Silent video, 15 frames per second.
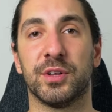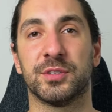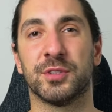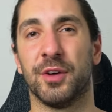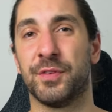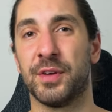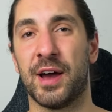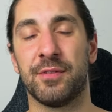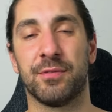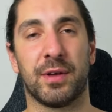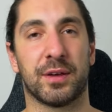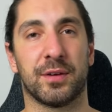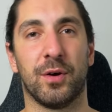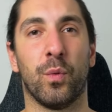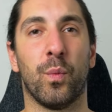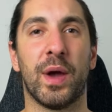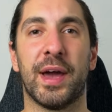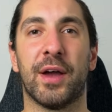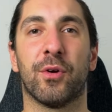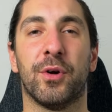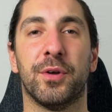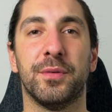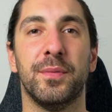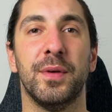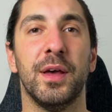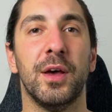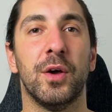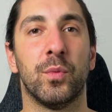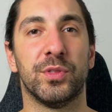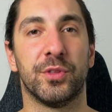So if you have like aware on
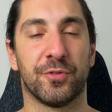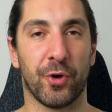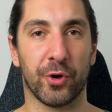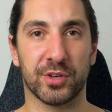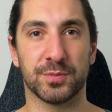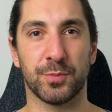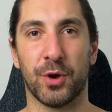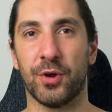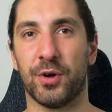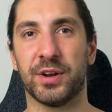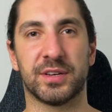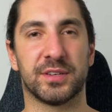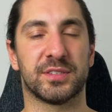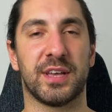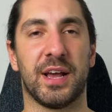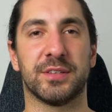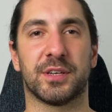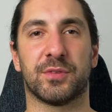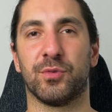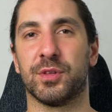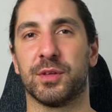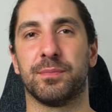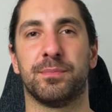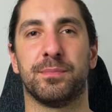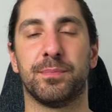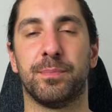with the focus mode on, it just sounds like really